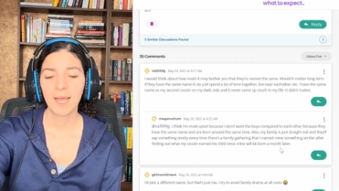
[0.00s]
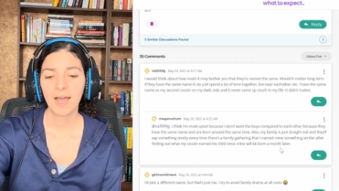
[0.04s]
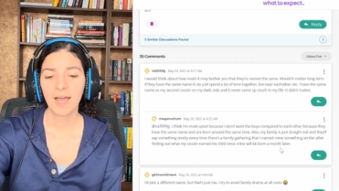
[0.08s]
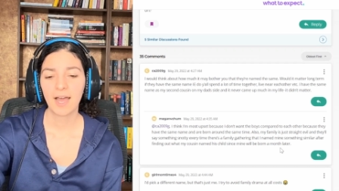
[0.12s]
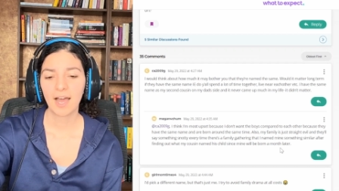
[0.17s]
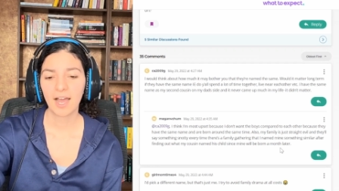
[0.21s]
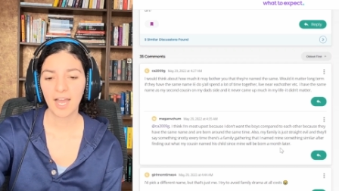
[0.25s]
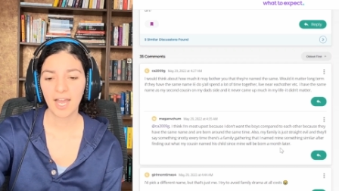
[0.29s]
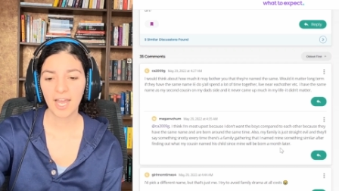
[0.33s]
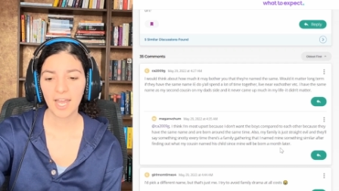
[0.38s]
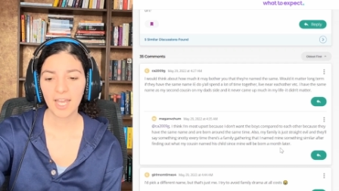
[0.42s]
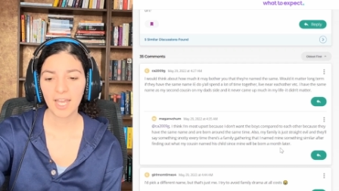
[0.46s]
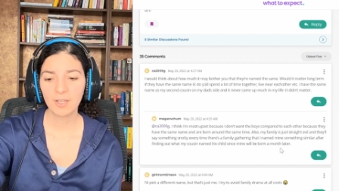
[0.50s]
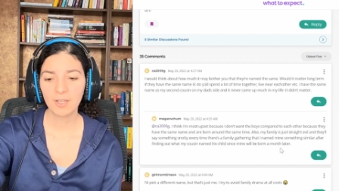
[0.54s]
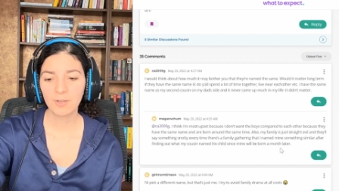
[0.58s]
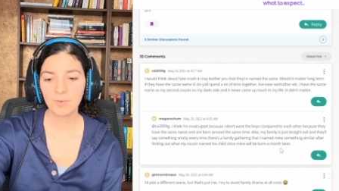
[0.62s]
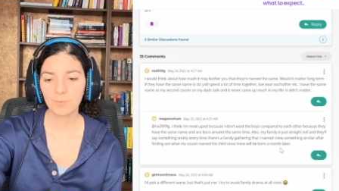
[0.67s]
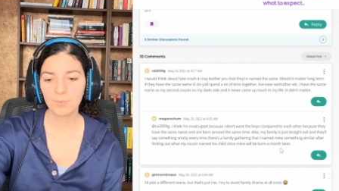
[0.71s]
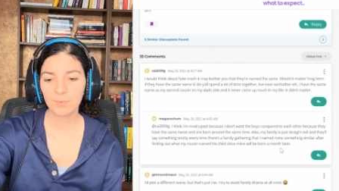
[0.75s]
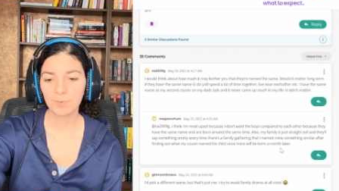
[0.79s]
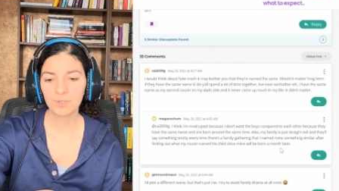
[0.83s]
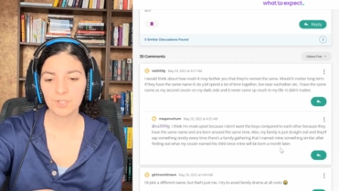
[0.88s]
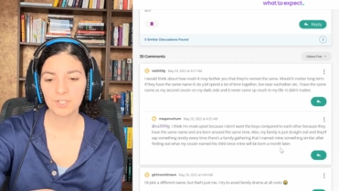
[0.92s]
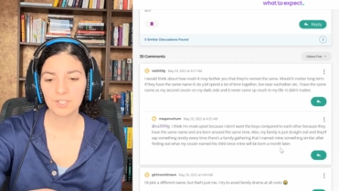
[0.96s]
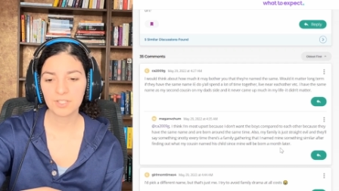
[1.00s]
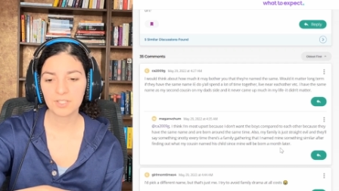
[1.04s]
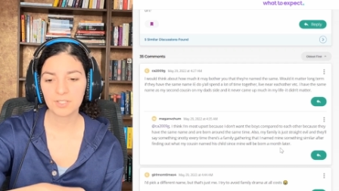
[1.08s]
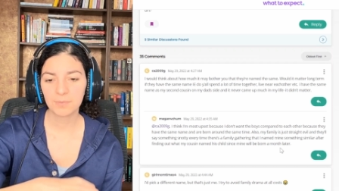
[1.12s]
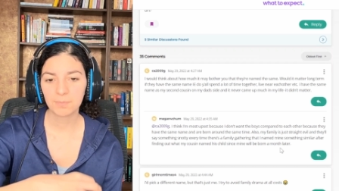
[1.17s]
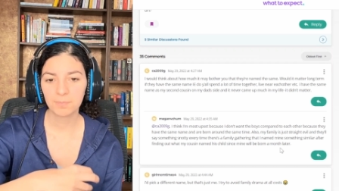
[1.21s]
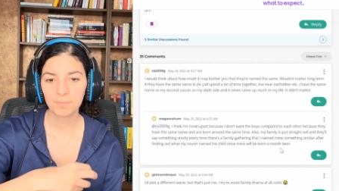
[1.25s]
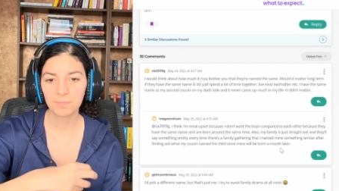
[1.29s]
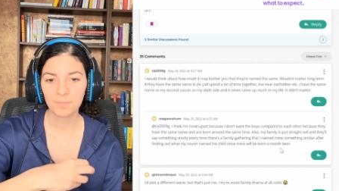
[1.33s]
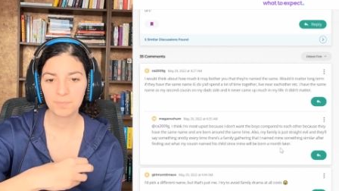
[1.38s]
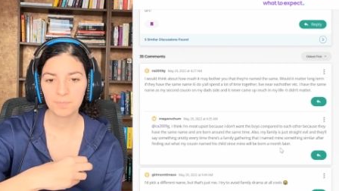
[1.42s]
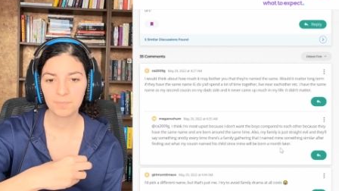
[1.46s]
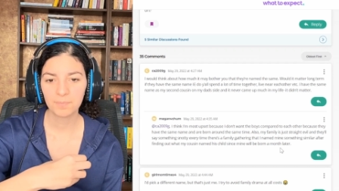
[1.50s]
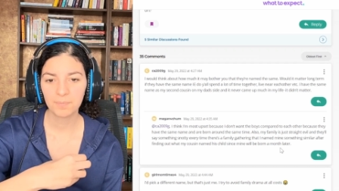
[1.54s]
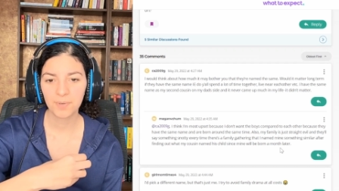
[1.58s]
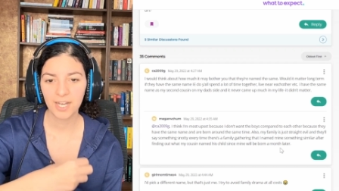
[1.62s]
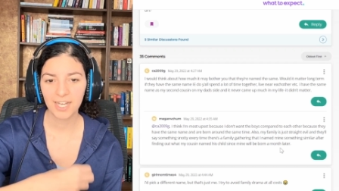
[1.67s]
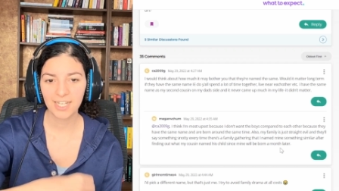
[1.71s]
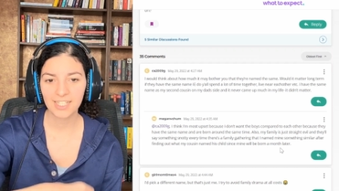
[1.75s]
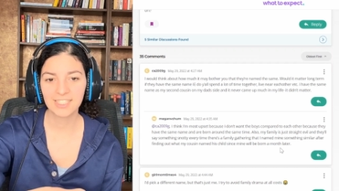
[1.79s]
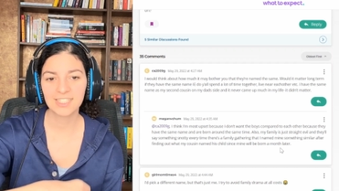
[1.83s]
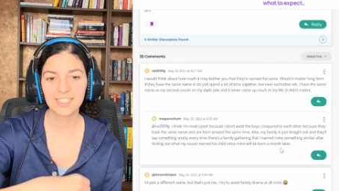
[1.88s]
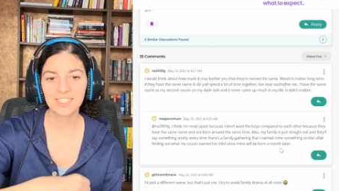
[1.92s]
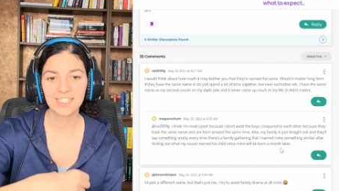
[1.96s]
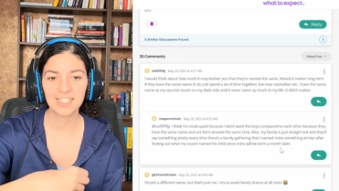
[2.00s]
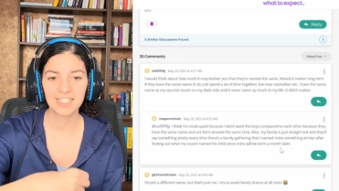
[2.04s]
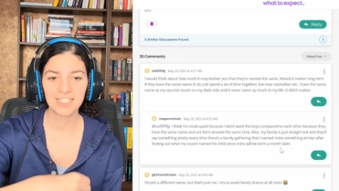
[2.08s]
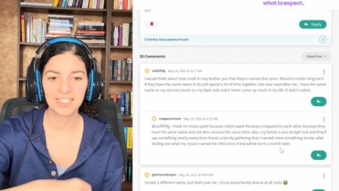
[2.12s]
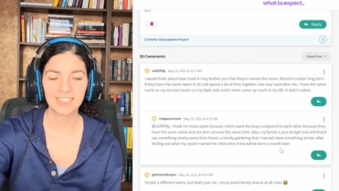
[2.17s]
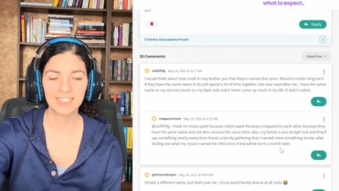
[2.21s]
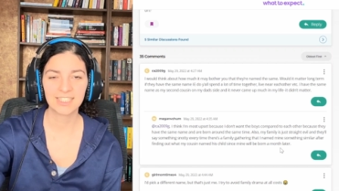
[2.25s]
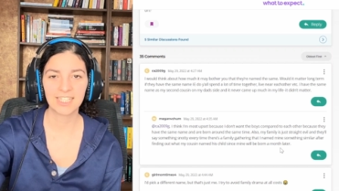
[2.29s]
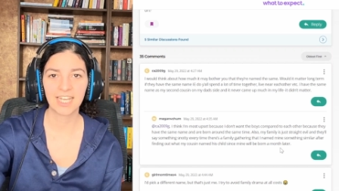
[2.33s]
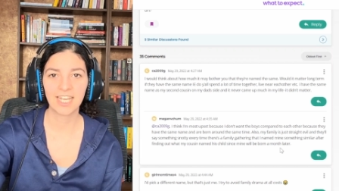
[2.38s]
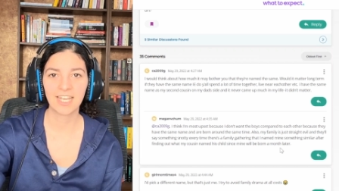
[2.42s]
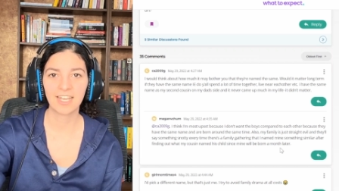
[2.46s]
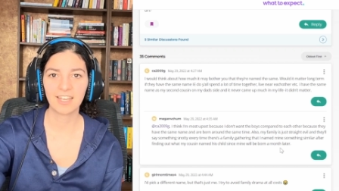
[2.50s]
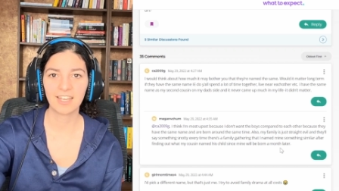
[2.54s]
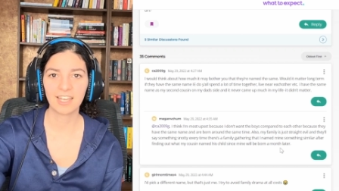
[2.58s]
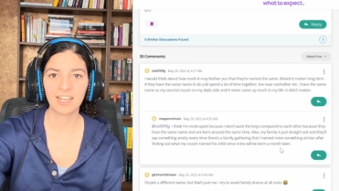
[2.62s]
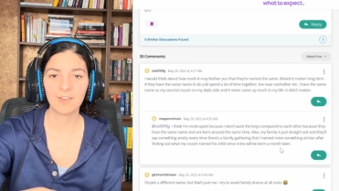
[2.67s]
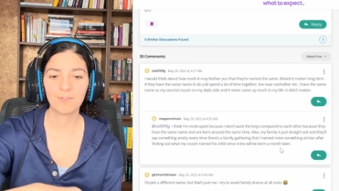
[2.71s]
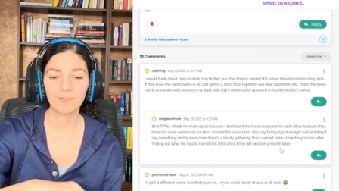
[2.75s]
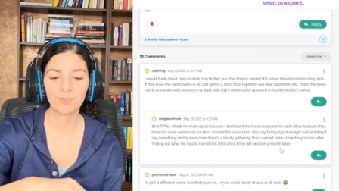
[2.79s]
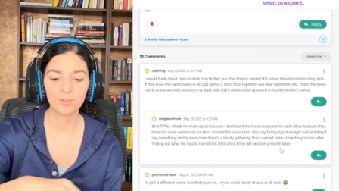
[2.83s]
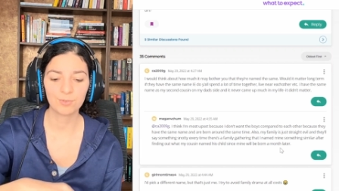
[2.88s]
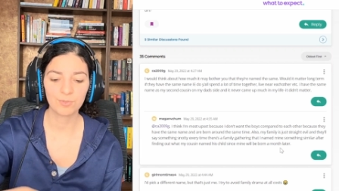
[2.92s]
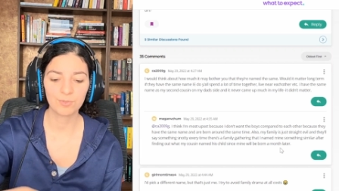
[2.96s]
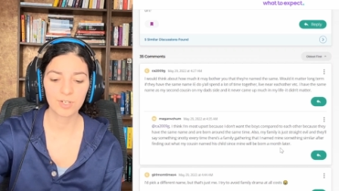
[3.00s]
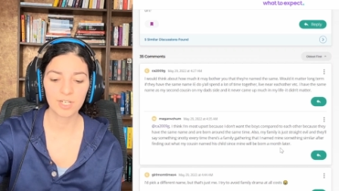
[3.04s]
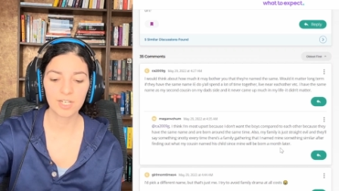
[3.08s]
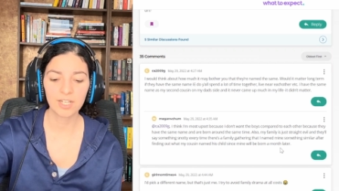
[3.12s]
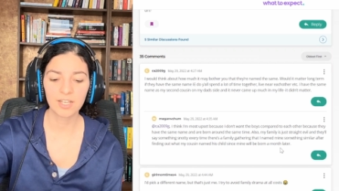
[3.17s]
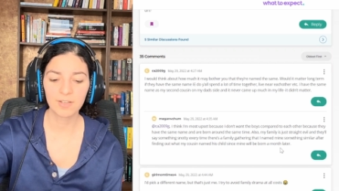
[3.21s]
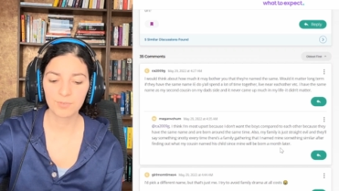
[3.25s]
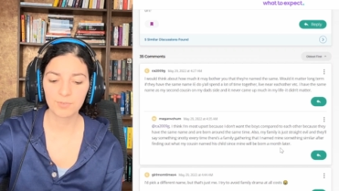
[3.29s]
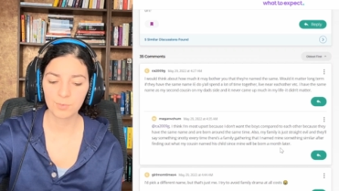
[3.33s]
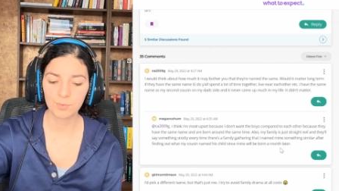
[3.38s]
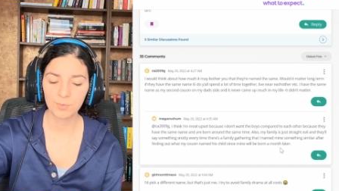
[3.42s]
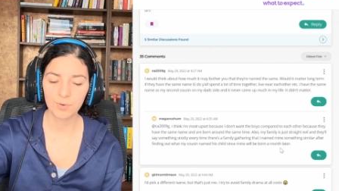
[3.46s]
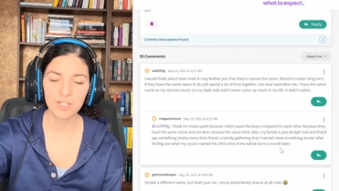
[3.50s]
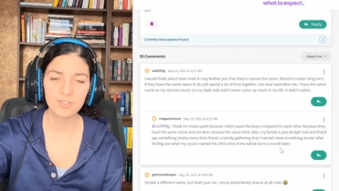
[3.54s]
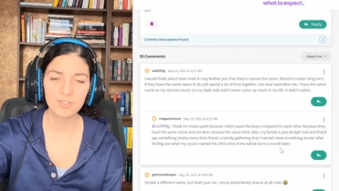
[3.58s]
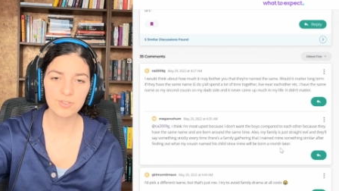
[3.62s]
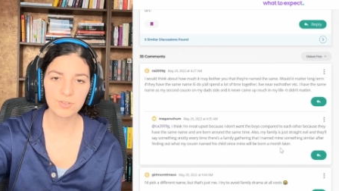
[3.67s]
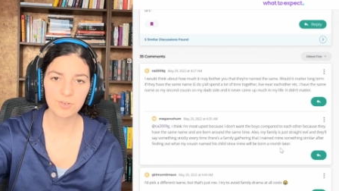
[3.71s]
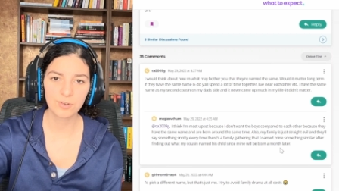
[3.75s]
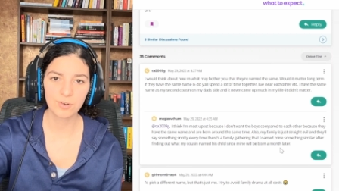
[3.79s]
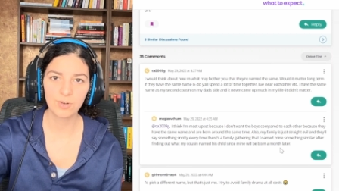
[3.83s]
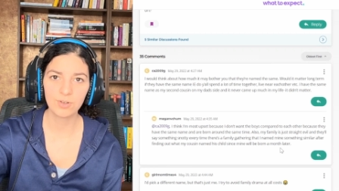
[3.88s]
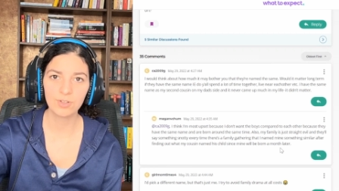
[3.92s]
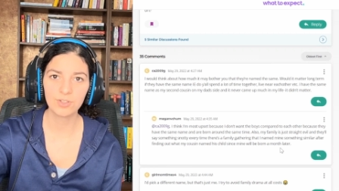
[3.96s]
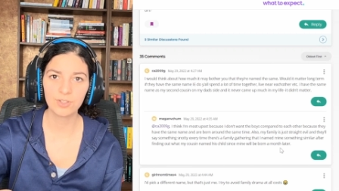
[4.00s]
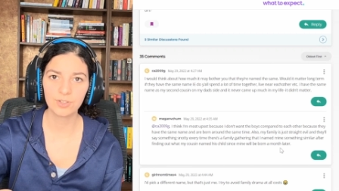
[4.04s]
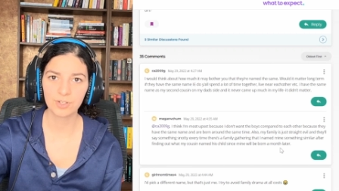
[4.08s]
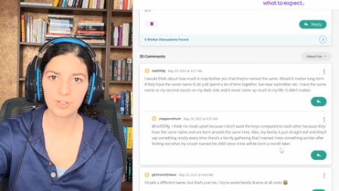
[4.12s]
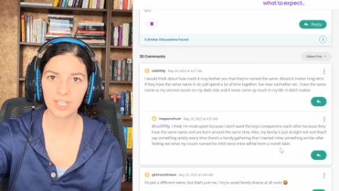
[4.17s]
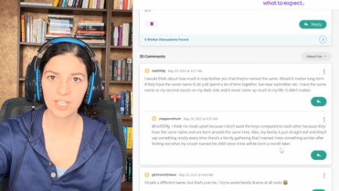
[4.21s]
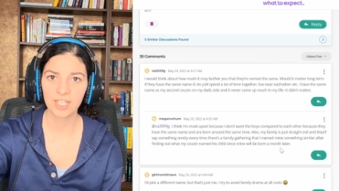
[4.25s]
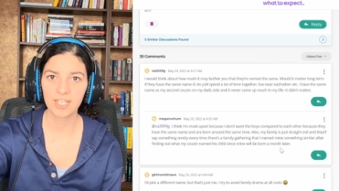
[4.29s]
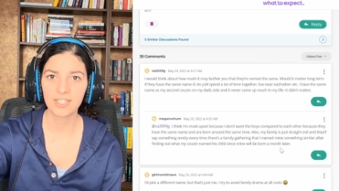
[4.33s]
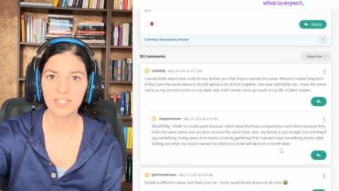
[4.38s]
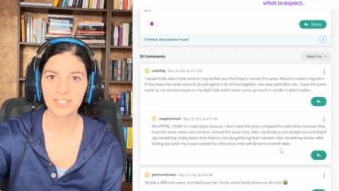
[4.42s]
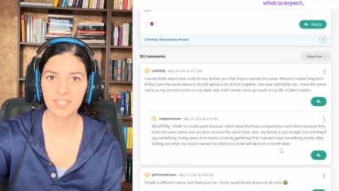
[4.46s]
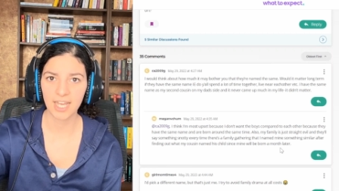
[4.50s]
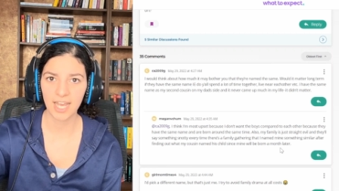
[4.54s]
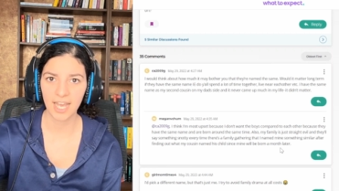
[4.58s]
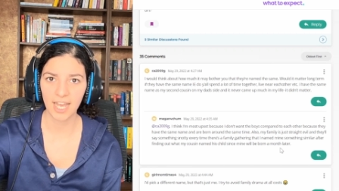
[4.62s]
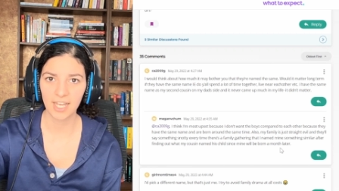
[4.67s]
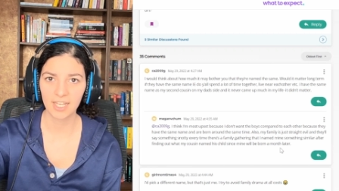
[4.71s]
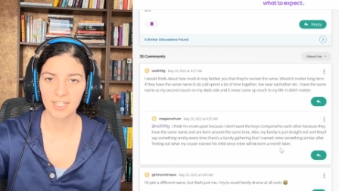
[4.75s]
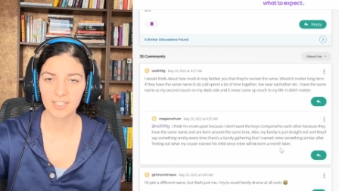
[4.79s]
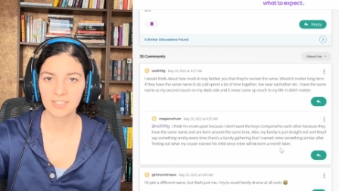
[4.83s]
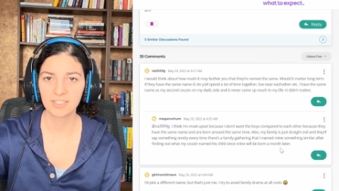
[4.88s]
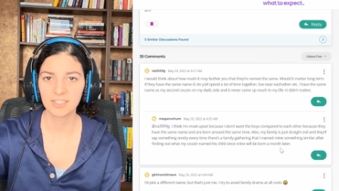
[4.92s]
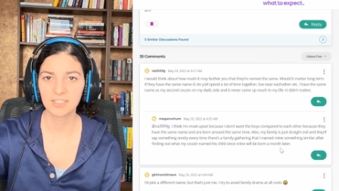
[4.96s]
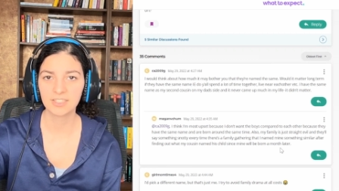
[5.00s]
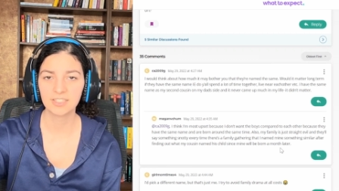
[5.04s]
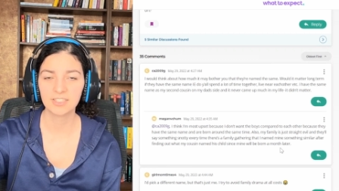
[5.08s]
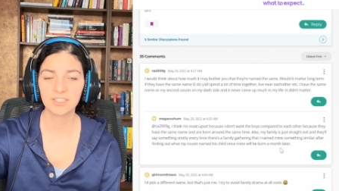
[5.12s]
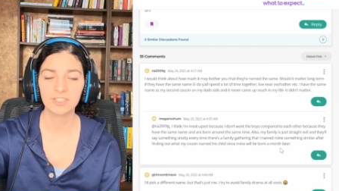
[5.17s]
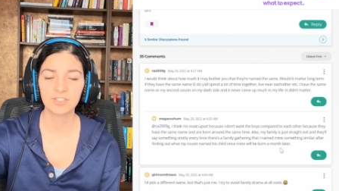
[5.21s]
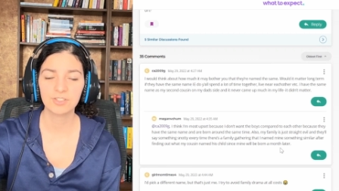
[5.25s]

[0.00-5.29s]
I would personally say if you want to call your kid X,